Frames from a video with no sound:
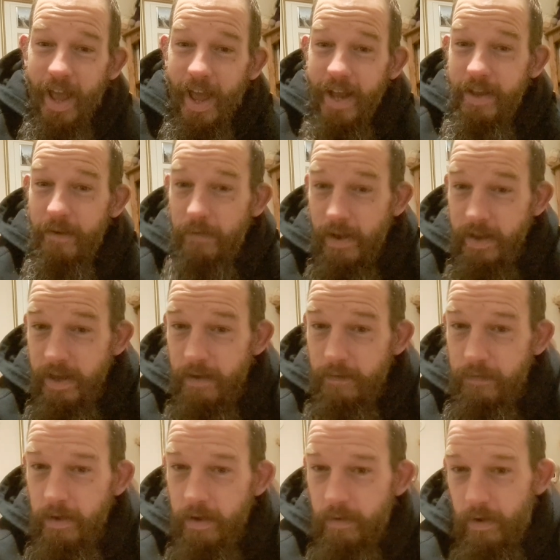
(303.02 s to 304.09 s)
And if any
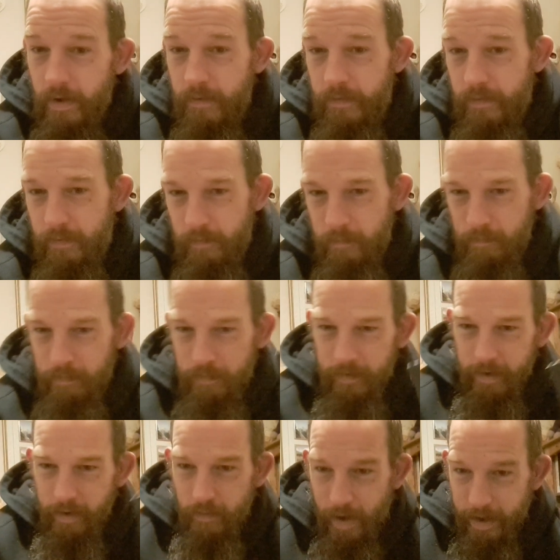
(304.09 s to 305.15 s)
of you have
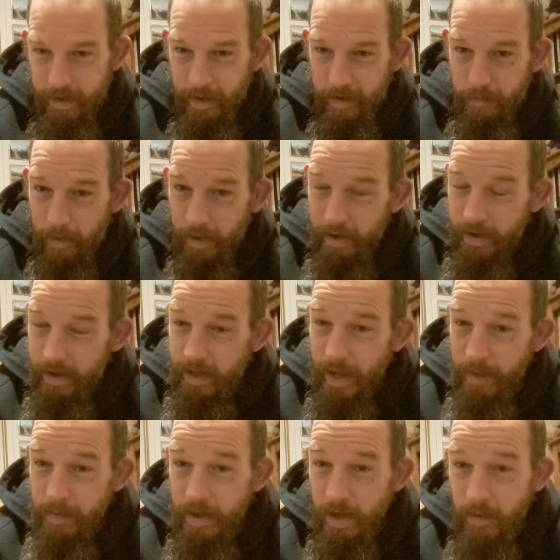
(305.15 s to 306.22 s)
read this book,
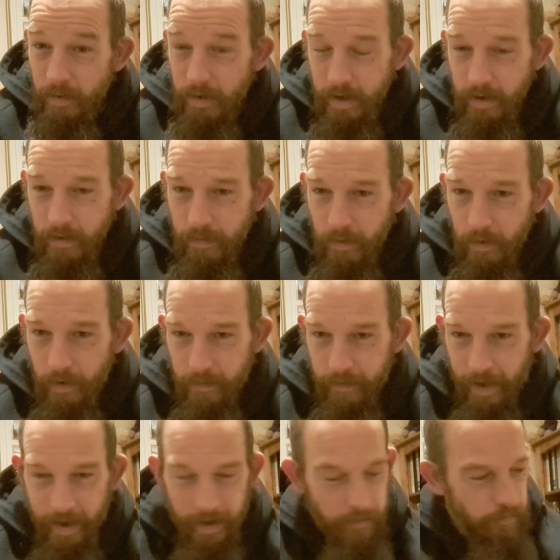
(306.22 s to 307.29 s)
let me know what you thought of
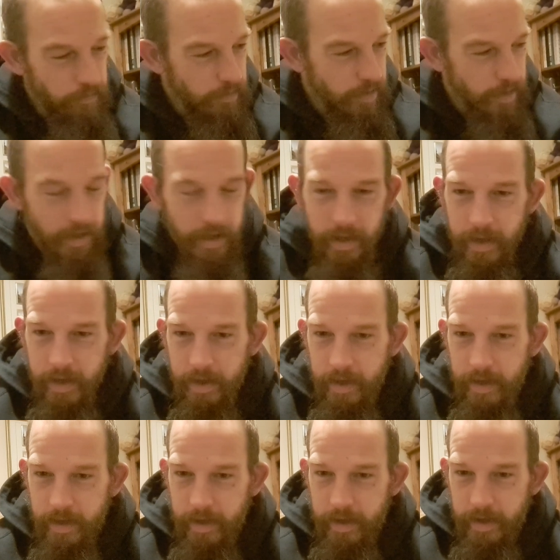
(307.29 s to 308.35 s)
it.
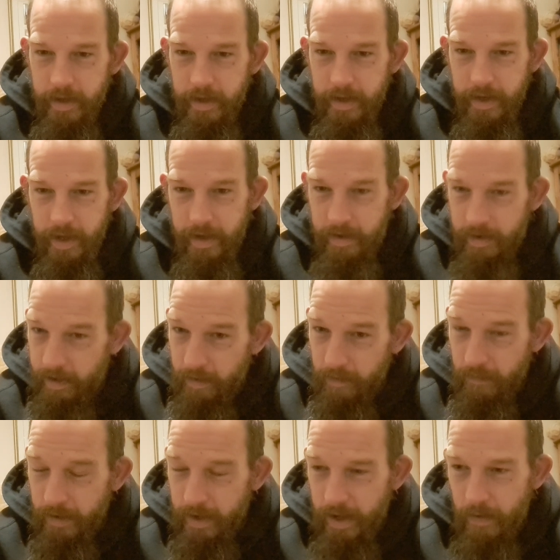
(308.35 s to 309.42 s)
Did you
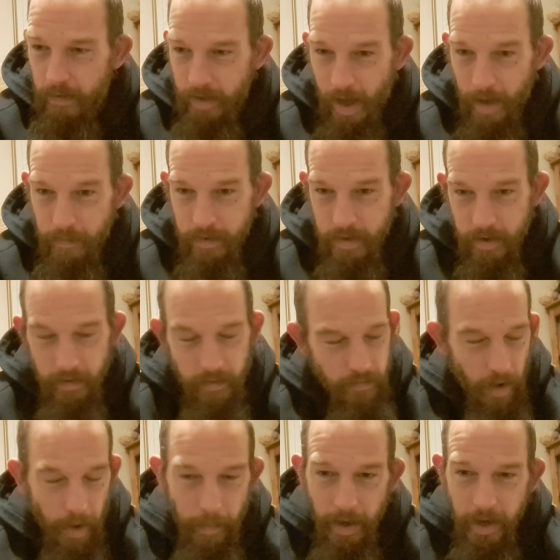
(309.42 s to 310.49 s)
think it was absolute
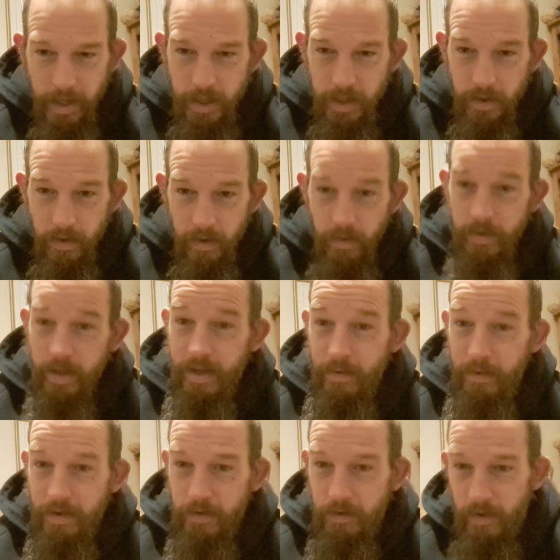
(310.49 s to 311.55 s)
rubbish? Or did
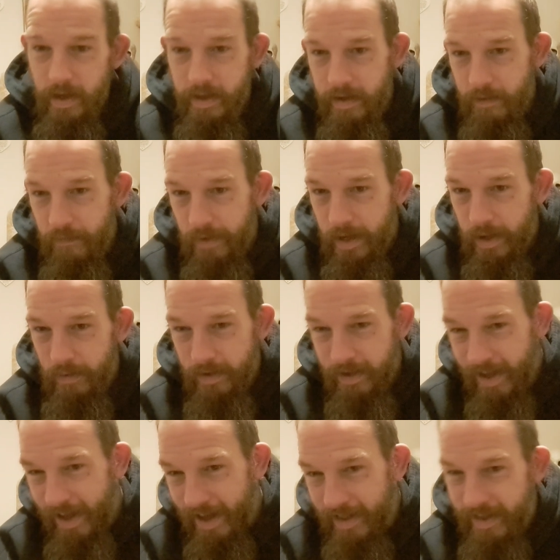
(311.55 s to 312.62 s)
you enjoy it? Did you think it was
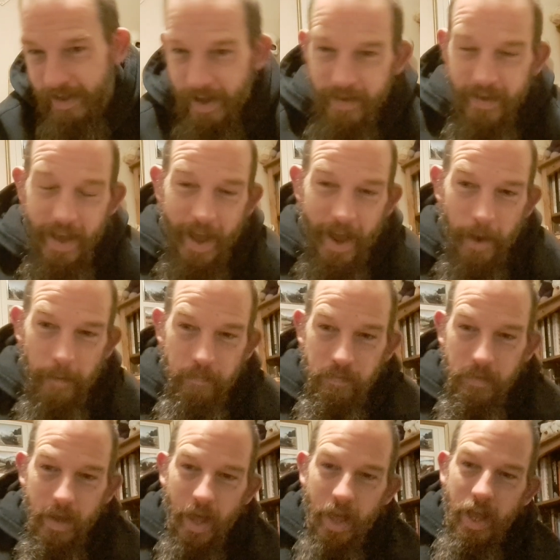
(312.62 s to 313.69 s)
good? So yeah.
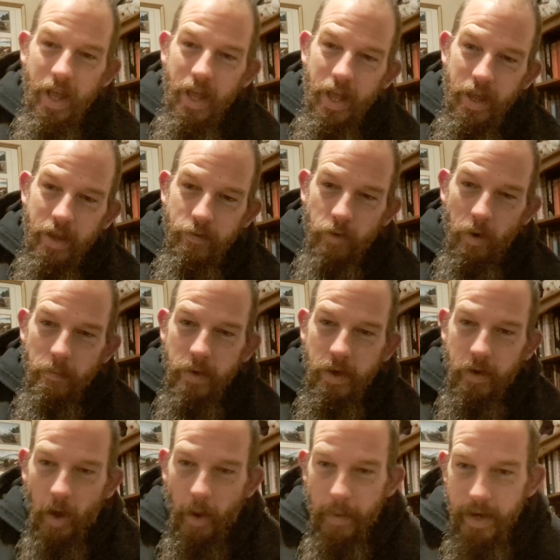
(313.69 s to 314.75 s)
Drop me a
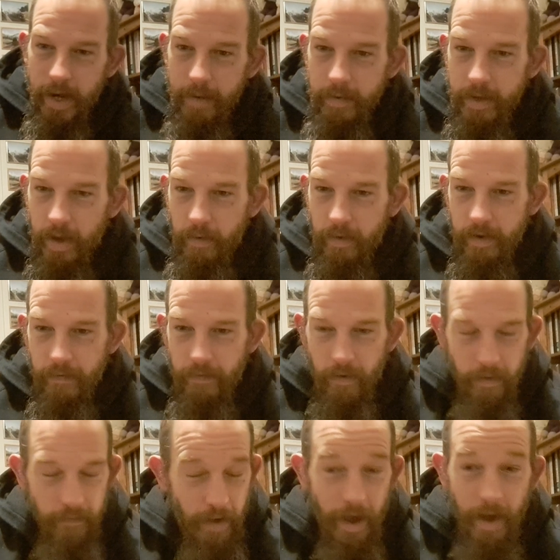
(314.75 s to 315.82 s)
comment, let me know what you
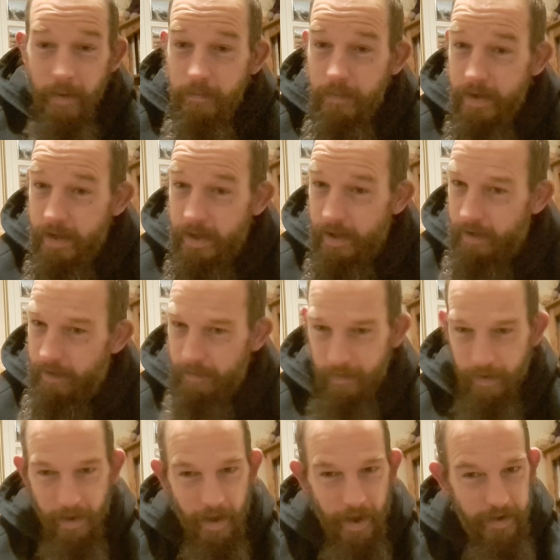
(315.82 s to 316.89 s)
thought of it. I'll be
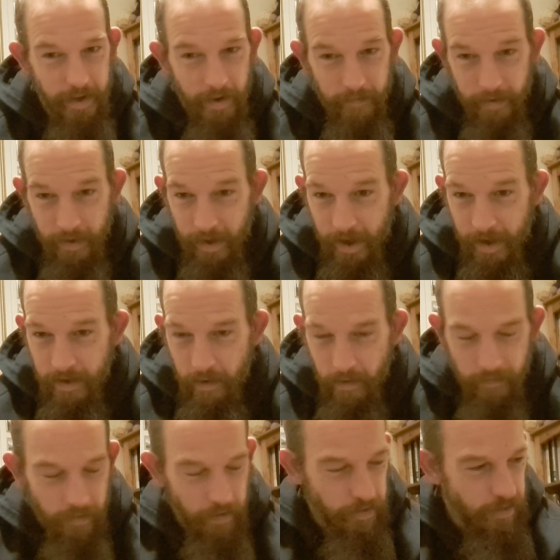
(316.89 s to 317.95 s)
I'd love to hear your
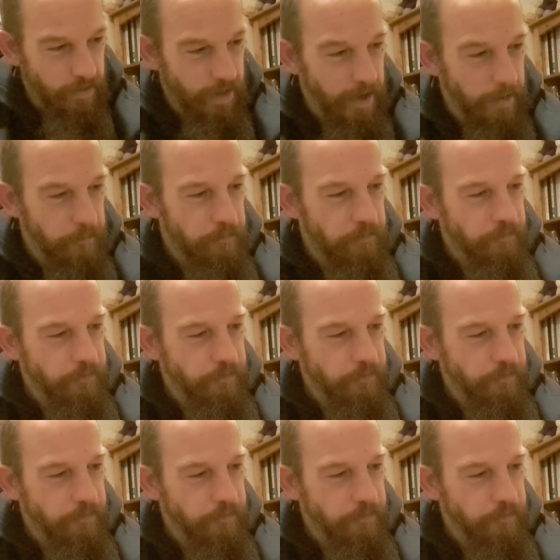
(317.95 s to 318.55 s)
thoughts on it.